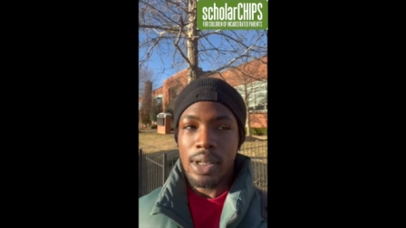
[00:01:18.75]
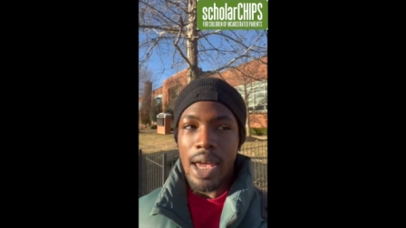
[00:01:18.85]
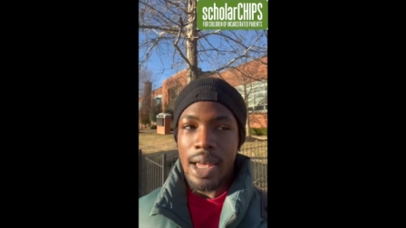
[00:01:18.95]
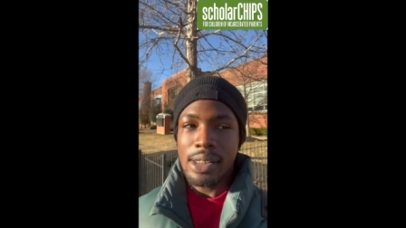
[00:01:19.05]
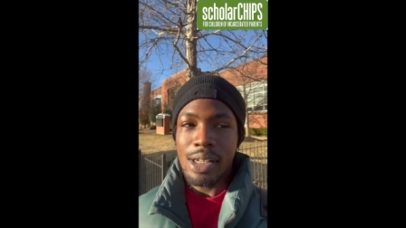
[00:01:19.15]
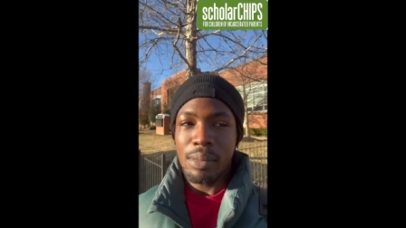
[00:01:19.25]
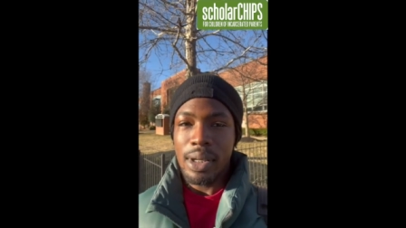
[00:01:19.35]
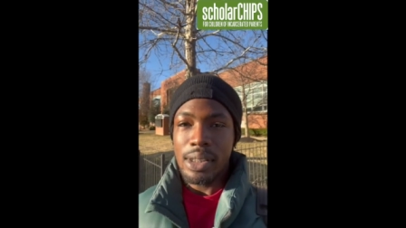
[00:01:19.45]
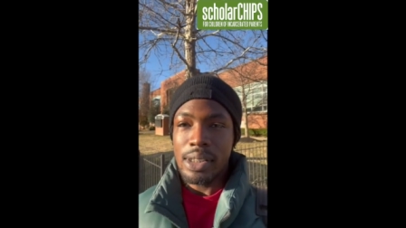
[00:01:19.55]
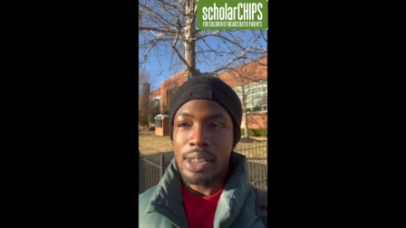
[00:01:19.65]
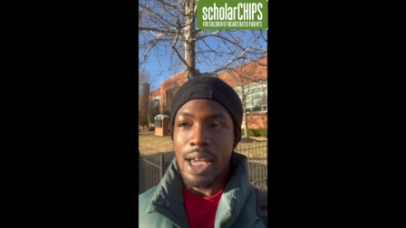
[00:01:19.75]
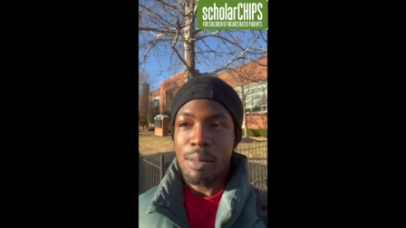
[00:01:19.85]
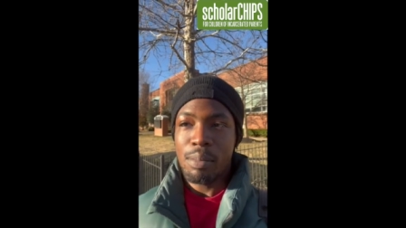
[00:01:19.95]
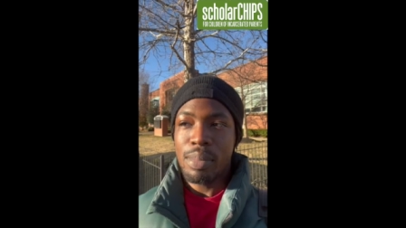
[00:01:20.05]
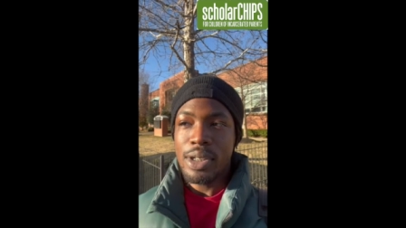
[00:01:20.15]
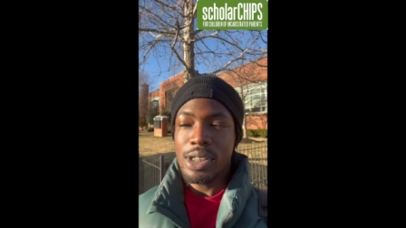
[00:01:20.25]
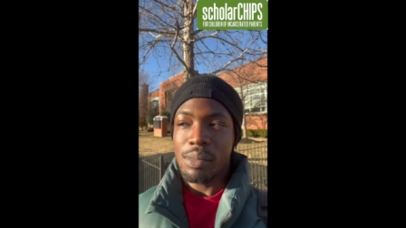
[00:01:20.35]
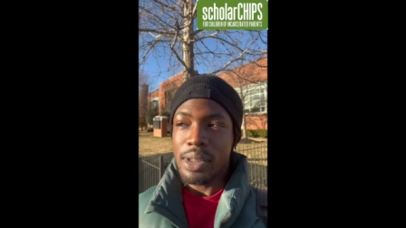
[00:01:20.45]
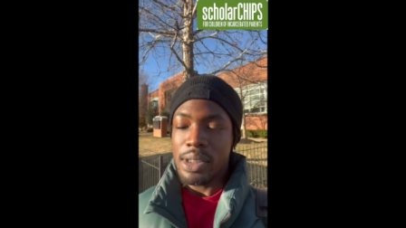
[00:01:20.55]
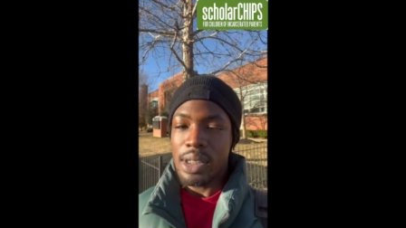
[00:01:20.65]
asking me and just kept pushing
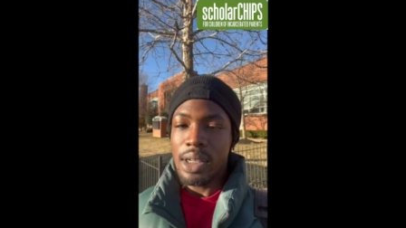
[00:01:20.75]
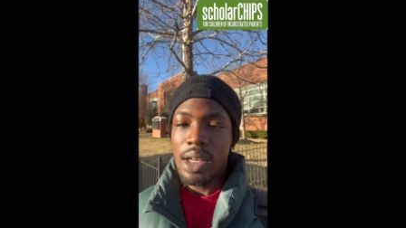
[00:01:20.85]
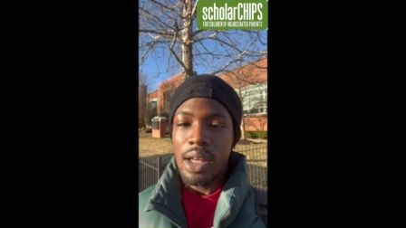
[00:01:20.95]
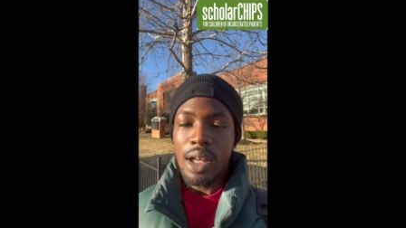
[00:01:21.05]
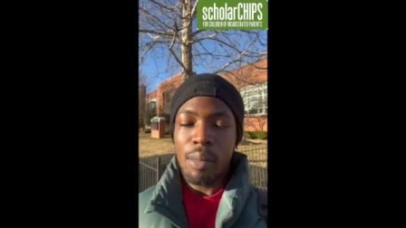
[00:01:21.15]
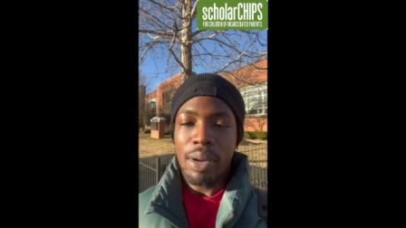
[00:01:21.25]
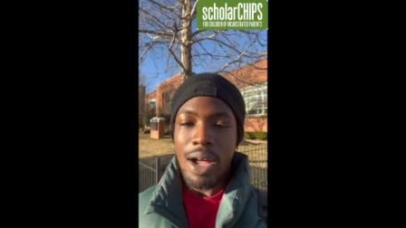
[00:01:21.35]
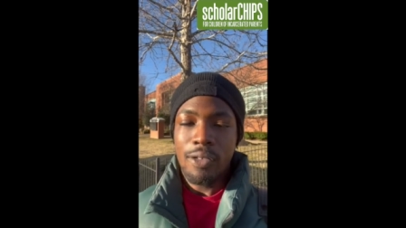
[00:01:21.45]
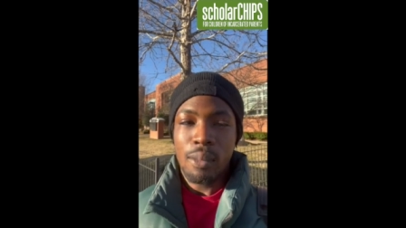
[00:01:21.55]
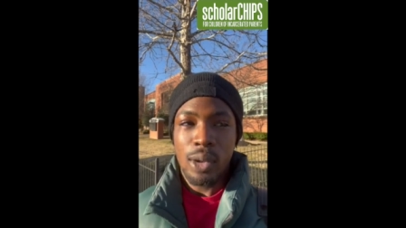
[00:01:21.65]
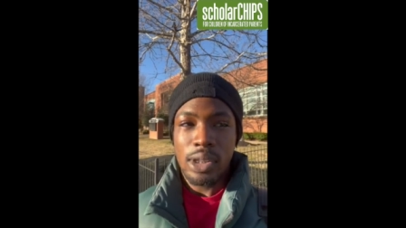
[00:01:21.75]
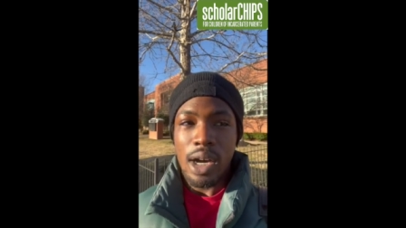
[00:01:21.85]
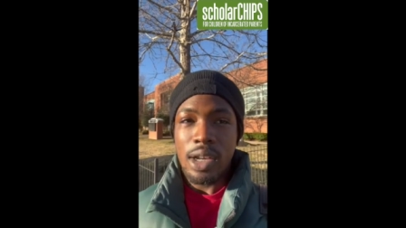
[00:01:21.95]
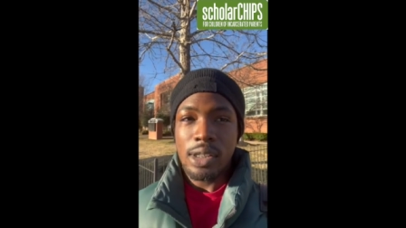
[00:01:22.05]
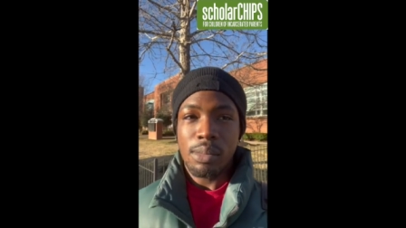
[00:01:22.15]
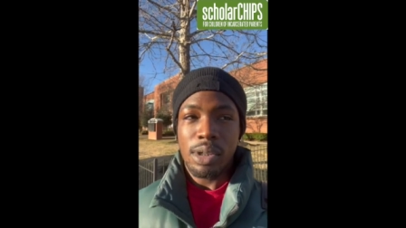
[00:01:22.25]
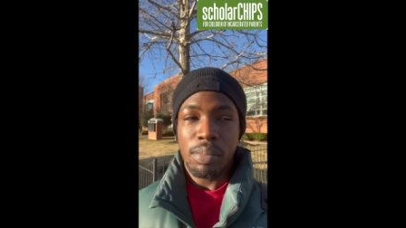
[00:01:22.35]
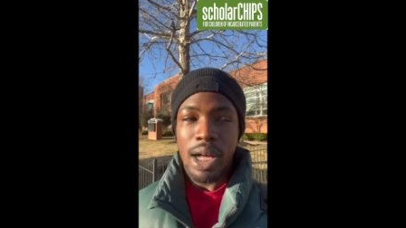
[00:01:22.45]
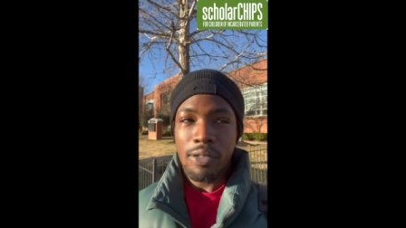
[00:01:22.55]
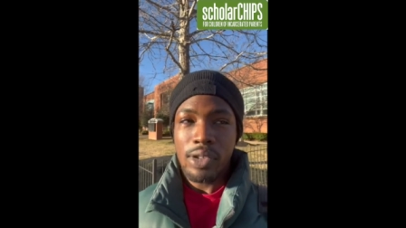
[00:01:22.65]
me to apply for more scholarships,
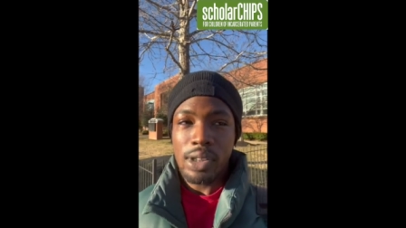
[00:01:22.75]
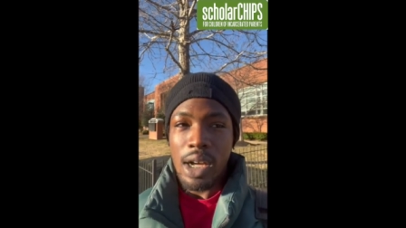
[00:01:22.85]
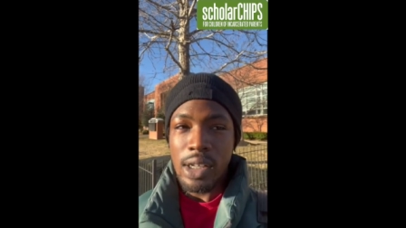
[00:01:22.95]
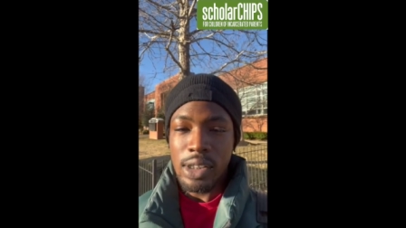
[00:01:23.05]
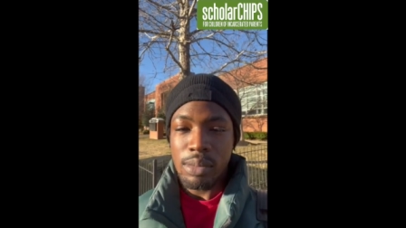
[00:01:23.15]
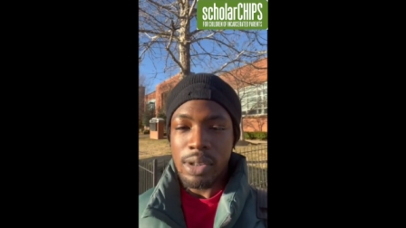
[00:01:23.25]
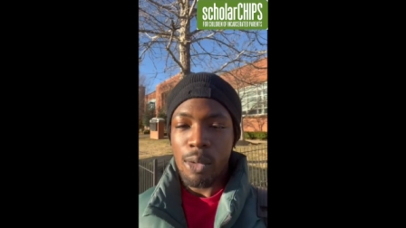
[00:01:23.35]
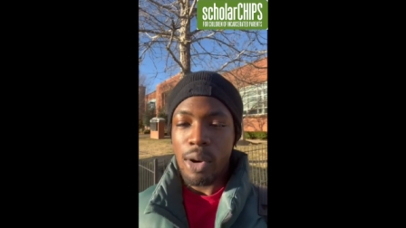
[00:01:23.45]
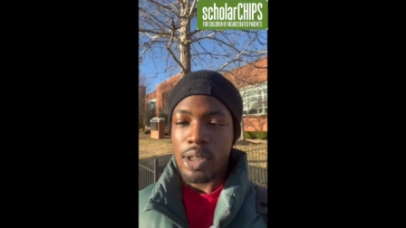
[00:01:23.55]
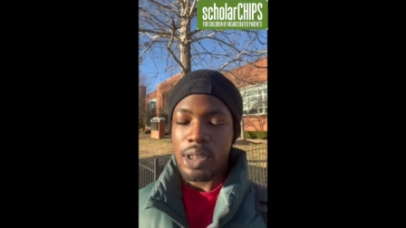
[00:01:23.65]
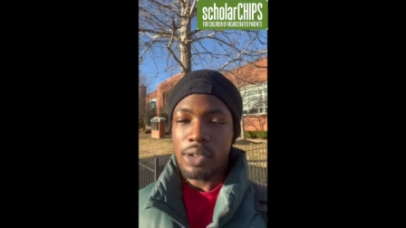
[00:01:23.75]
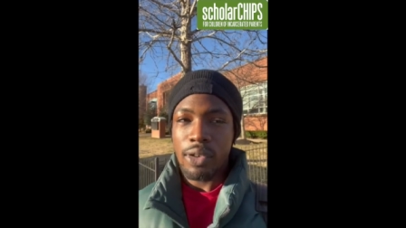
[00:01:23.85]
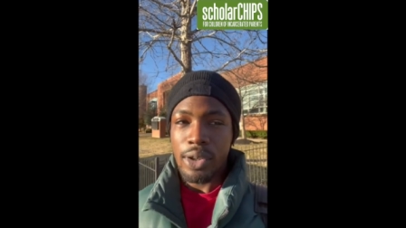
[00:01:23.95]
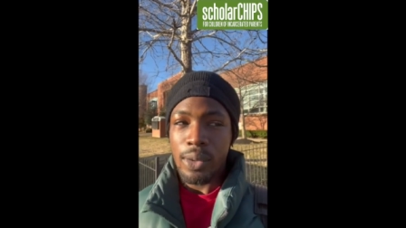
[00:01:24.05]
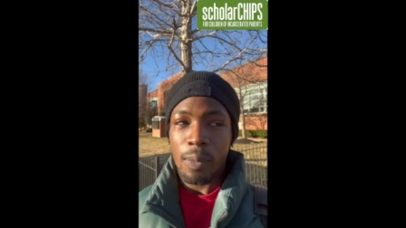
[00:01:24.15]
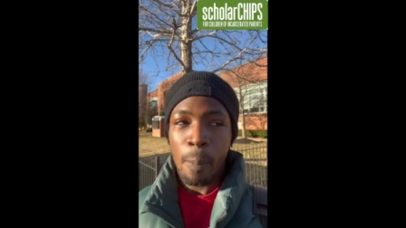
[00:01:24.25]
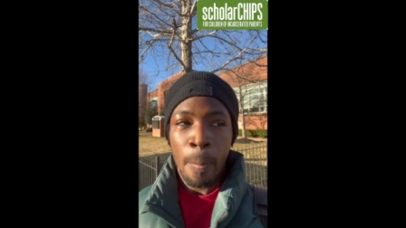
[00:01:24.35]
apply for scholarships that work just for you.